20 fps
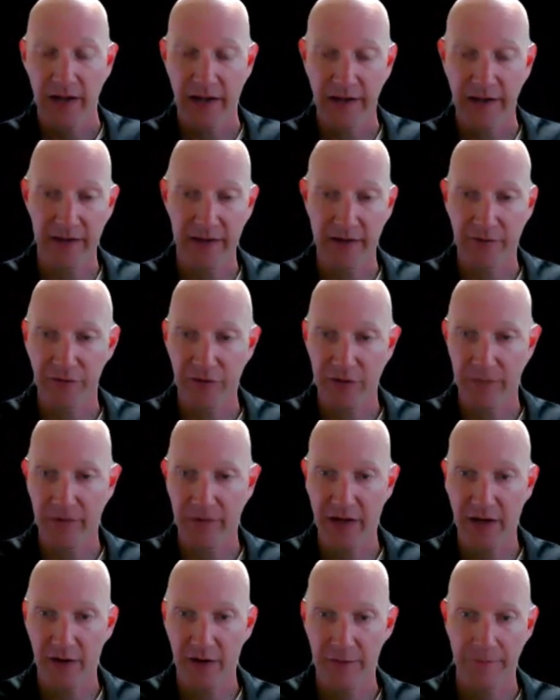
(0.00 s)
And then from
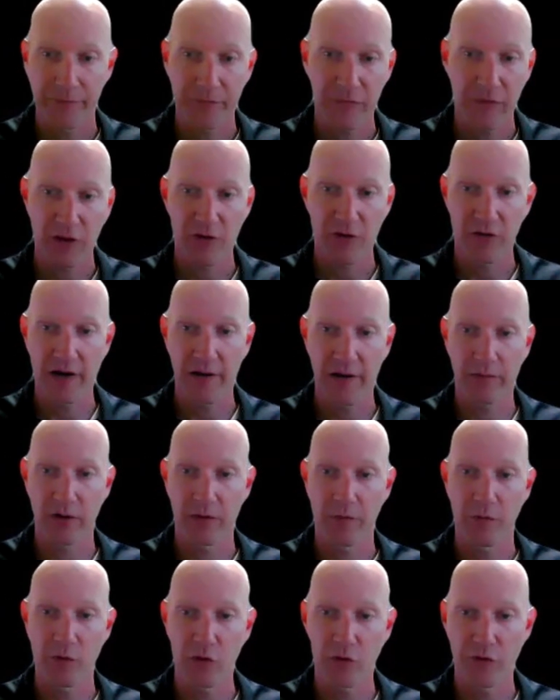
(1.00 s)
there, you're able
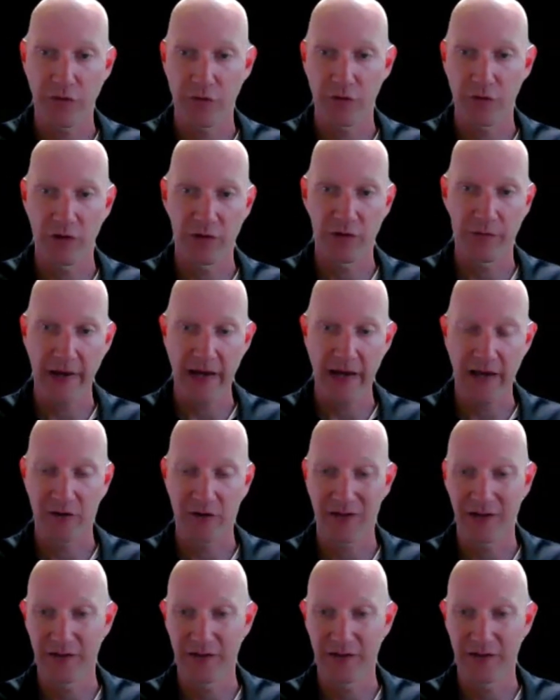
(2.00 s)
to move through these matters.